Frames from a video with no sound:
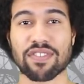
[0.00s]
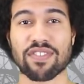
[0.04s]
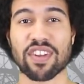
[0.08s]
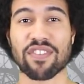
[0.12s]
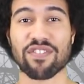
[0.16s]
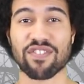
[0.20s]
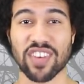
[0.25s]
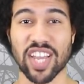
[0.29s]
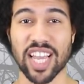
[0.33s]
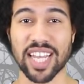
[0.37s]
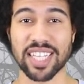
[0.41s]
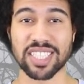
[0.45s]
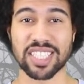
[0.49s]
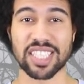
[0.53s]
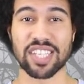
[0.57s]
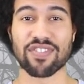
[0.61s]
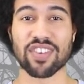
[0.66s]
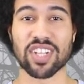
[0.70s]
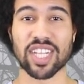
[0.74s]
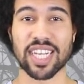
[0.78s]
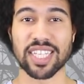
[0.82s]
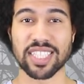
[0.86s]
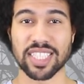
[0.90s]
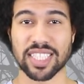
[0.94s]
of advanced
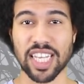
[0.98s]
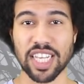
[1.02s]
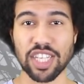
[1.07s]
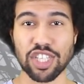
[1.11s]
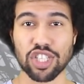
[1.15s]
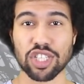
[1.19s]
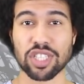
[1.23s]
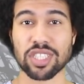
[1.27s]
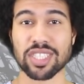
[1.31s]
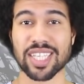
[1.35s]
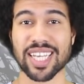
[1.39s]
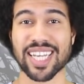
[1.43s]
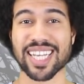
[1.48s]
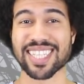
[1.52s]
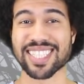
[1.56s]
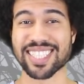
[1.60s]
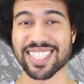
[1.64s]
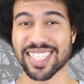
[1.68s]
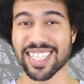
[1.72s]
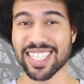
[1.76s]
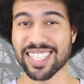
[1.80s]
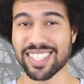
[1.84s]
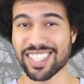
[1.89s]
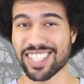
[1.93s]
civilizations
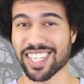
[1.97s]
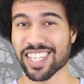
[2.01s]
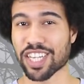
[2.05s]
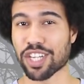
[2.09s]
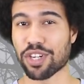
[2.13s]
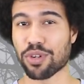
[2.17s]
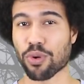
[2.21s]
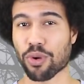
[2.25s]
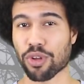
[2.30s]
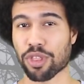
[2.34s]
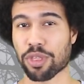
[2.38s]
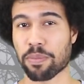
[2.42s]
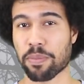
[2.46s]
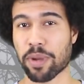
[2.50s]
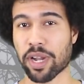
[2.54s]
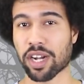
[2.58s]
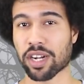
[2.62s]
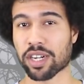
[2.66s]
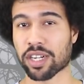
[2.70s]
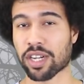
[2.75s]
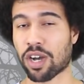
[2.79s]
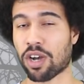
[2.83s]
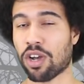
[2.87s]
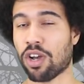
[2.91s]
existing in North
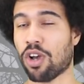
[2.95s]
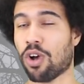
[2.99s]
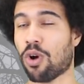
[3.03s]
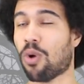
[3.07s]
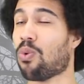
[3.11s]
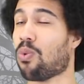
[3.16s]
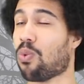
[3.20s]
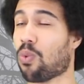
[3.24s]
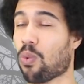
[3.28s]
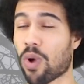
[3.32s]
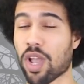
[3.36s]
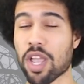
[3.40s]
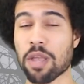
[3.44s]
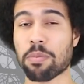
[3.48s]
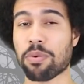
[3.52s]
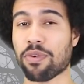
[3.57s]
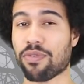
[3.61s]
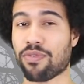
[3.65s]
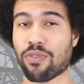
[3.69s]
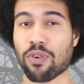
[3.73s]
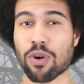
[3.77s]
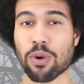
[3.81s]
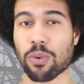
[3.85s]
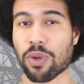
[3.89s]
America way
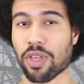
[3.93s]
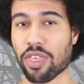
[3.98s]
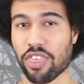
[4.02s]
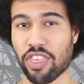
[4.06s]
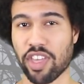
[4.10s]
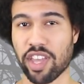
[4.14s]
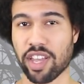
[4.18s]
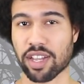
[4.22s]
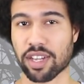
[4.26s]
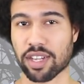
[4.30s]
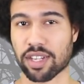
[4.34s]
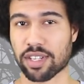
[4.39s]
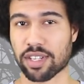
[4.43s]
before we think.